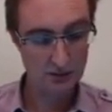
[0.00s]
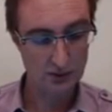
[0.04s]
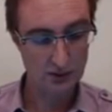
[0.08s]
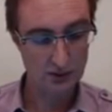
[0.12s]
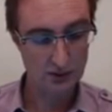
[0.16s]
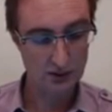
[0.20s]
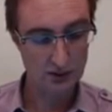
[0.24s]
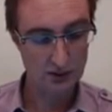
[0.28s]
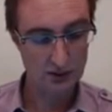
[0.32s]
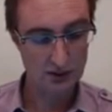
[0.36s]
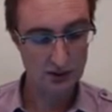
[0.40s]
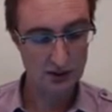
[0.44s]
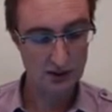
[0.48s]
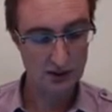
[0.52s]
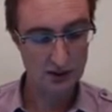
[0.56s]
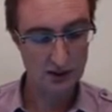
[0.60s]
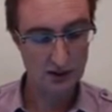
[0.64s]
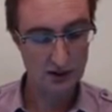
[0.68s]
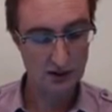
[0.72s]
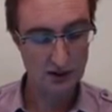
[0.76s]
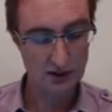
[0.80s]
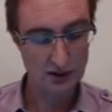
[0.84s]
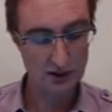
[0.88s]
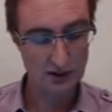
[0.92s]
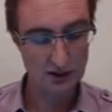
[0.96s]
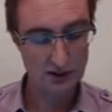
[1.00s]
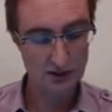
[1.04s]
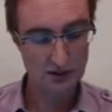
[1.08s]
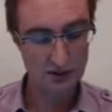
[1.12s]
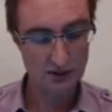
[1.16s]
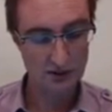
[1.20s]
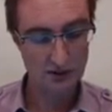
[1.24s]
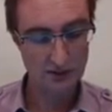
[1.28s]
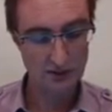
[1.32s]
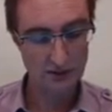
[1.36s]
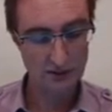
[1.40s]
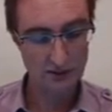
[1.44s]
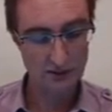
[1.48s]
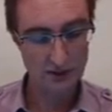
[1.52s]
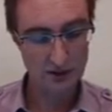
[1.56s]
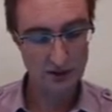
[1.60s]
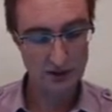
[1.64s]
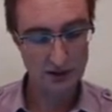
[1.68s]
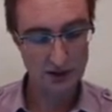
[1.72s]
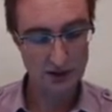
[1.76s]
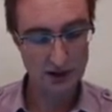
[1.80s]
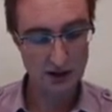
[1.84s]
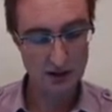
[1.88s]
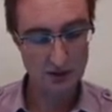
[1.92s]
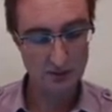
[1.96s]
You can see that for
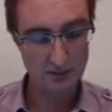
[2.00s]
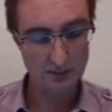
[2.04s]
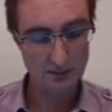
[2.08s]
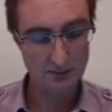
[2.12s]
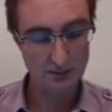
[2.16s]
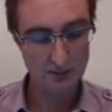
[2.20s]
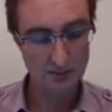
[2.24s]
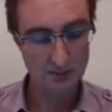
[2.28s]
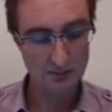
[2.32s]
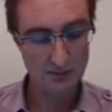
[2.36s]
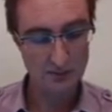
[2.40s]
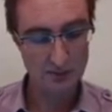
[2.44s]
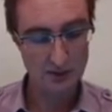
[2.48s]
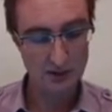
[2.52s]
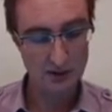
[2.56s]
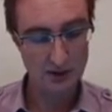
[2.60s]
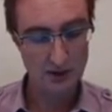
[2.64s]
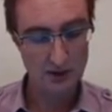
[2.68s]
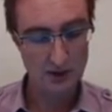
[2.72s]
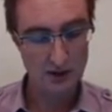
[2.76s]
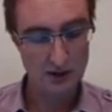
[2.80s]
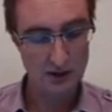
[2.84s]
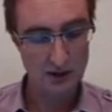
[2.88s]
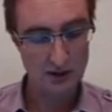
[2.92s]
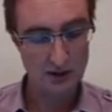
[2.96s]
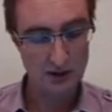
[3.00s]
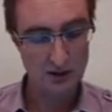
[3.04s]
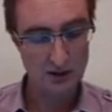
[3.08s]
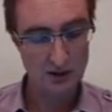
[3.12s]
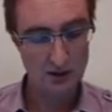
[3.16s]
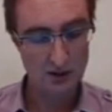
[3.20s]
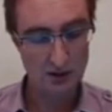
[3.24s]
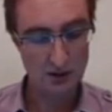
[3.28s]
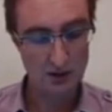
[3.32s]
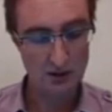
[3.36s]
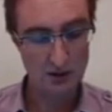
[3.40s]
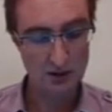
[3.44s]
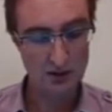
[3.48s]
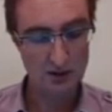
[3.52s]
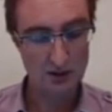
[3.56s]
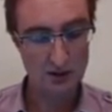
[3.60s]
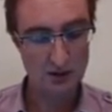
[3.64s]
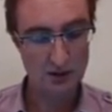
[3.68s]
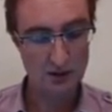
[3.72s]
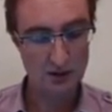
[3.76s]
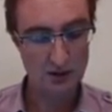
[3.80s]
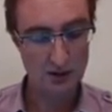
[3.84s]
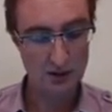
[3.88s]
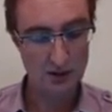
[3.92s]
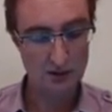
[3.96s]
some sockets
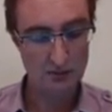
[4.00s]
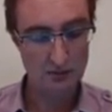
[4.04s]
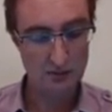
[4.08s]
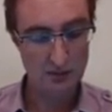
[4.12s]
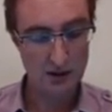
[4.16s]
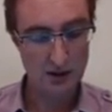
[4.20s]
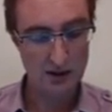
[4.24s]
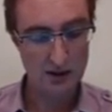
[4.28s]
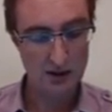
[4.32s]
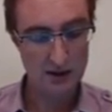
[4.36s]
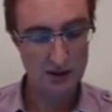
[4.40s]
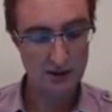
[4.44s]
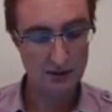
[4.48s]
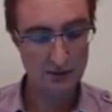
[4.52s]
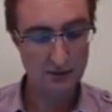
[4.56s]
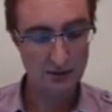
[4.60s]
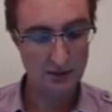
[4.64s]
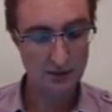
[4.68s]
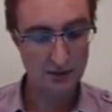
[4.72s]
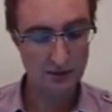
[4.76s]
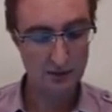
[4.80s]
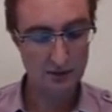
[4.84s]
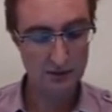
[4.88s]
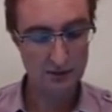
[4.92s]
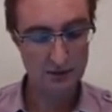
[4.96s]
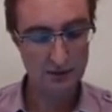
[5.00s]
there are many different